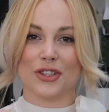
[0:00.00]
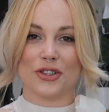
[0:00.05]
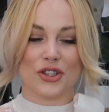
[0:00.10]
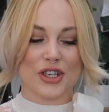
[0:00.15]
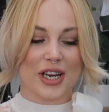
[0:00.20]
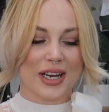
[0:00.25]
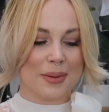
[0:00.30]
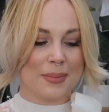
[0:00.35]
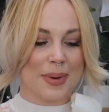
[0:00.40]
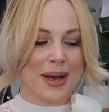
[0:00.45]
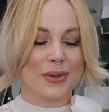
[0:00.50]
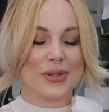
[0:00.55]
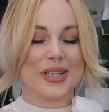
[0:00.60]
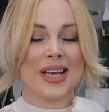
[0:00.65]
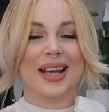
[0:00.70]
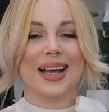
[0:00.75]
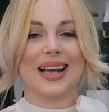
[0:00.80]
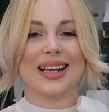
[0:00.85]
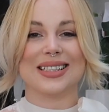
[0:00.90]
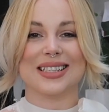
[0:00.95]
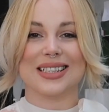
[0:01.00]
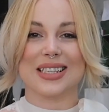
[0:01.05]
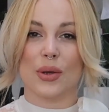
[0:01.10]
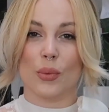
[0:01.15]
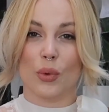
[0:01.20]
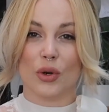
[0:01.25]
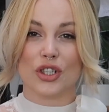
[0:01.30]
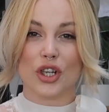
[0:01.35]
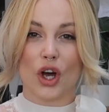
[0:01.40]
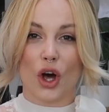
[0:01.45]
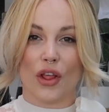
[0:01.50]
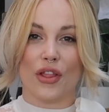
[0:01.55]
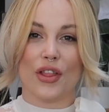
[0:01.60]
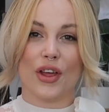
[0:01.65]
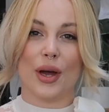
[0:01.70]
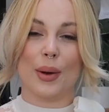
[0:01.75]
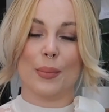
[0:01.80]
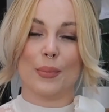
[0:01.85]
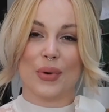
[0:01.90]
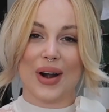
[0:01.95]
to check them out and see what
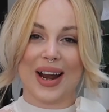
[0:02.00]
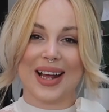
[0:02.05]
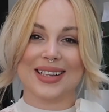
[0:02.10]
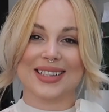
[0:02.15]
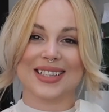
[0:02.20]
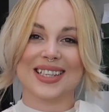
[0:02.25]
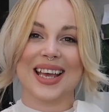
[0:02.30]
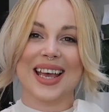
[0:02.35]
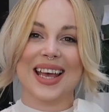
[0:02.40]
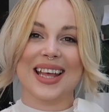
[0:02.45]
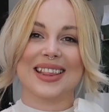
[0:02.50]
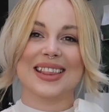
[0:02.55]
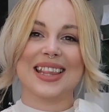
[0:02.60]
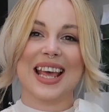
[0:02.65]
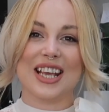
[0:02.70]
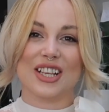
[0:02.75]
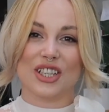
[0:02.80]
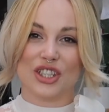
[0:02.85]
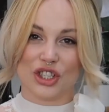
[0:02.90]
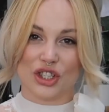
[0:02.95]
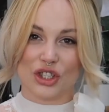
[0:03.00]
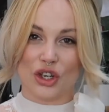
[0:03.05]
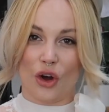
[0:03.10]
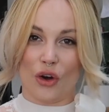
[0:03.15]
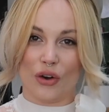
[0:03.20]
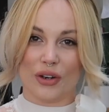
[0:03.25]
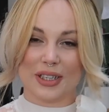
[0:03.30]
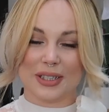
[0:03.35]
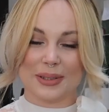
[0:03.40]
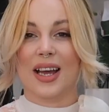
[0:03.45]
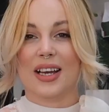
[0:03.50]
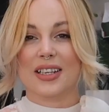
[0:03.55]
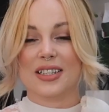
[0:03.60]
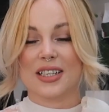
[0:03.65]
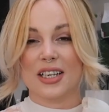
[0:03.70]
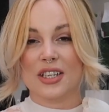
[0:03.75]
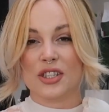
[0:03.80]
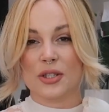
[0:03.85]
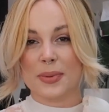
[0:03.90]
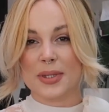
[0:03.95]
other brands they stock.
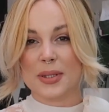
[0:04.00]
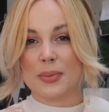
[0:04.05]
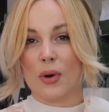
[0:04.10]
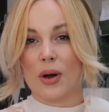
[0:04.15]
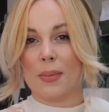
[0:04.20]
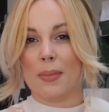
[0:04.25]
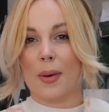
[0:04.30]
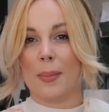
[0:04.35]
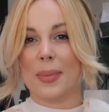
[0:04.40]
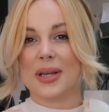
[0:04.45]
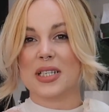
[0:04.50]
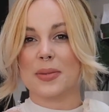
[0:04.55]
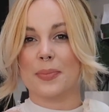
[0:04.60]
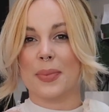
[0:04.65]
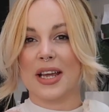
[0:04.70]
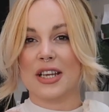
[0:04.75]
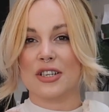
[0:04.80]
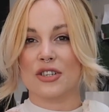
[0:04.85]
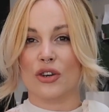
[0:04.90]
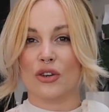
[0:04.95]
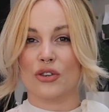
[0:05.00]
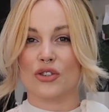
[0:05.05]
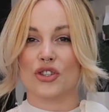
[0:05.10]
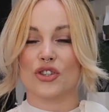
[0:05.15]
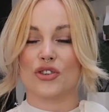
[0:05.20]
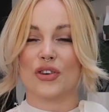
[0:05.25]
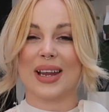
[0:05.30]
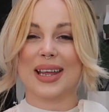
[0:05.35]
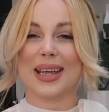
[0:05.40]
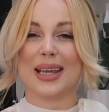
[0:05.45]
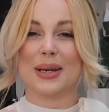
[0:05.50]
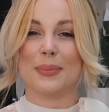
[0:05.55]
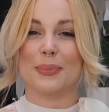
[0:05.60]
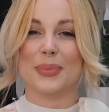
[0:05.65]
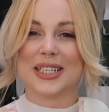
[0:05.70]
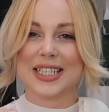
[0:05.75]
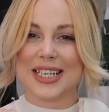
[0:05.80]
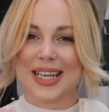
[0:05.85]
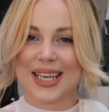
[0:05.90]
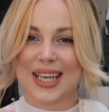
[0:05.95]
So a little bit more about Bettie Page lingerie in
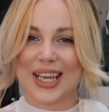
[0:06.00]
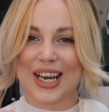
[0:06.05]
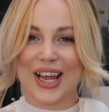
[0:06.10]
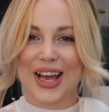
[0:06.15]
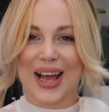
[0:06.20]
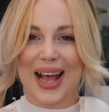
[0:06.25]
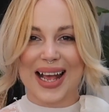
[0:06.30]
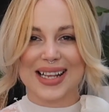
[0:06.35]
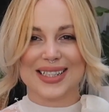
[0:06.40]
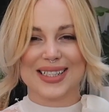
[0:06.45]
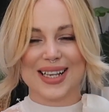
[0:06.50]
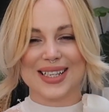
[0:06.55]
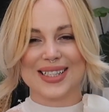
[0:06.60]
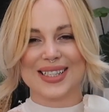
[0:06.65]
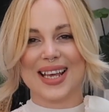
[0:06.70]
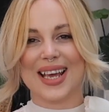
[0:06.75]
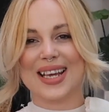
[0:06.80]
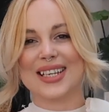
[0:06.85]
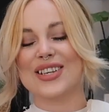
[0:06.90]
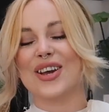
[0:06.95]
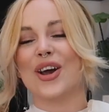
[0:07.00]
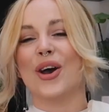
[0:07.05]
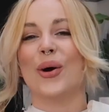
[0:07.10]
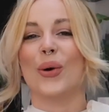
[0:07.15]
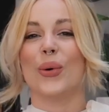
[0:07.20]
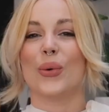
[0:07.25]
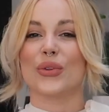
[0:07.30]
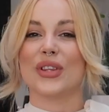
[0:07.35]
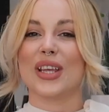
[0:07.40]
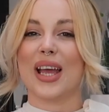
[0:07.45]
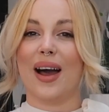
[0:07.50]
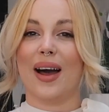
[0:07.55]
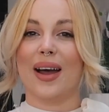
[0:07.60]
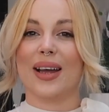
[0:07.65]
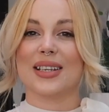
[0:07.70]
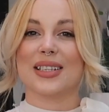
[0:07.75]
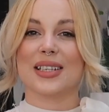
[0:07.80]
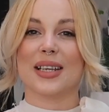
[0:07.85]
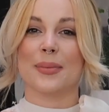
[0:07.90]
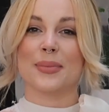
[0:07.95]
particular. As I said, all the
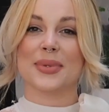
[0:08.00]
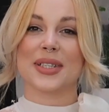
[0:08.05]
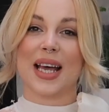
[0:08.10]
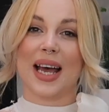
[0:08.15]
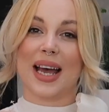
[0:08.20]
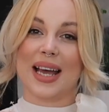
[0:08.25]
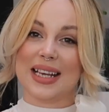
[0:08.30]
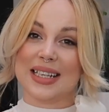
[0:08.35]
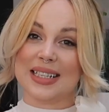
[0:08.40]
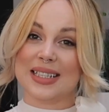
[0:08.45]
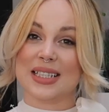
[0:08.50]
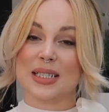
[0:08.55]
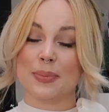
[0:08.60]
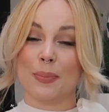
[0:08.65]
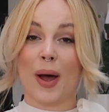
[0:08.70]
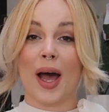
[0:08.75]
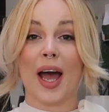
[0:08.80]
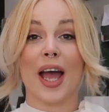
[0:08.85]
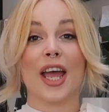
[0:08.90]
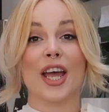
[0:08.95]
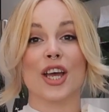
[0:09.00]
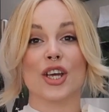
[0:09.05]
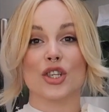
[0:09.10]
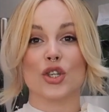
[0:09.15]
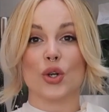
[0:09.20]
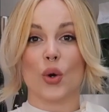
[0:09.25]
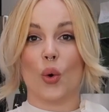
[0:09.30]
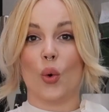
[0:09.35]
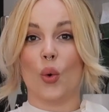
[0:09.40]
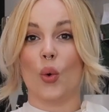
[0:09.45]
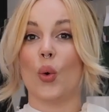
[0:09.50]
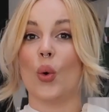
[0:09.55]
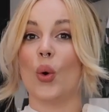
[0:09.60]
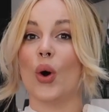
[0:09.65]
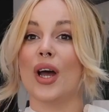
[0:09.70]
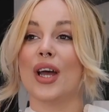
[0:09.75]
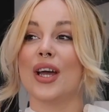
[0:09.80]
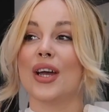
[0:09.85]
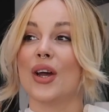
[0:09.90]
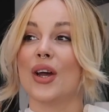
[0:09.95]
items are inspired or